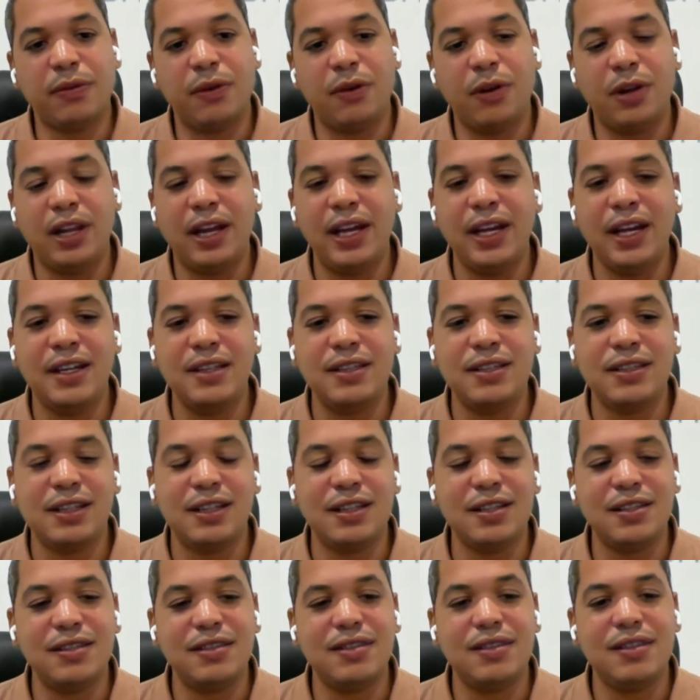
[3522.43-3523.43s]
All I ask
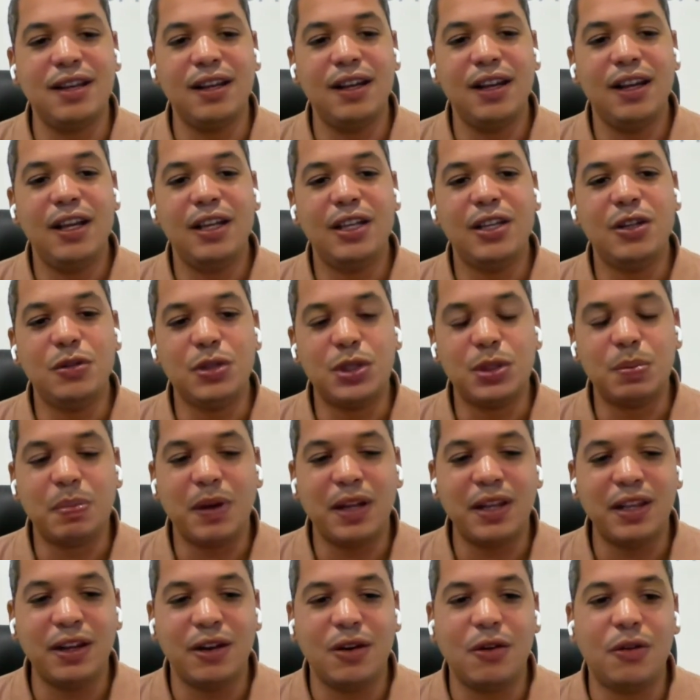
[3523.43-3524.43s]
is you
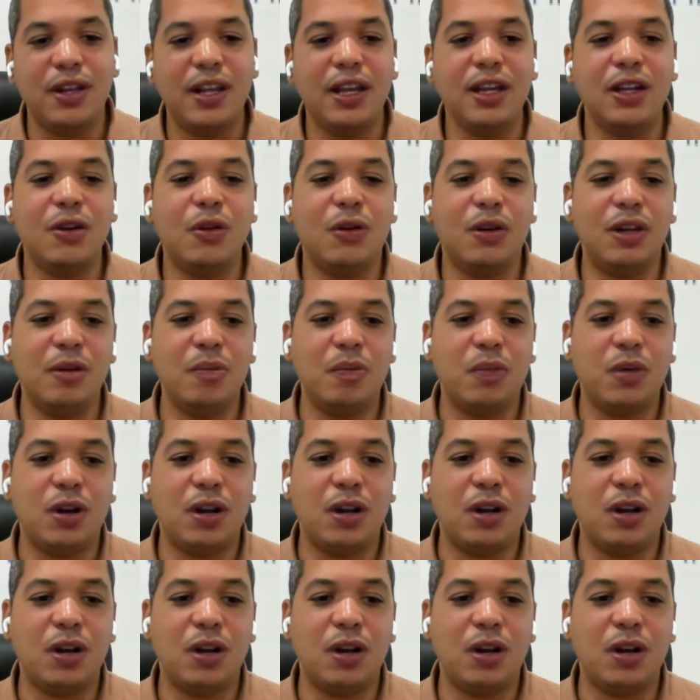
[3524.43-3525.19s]
spend it on Angolan.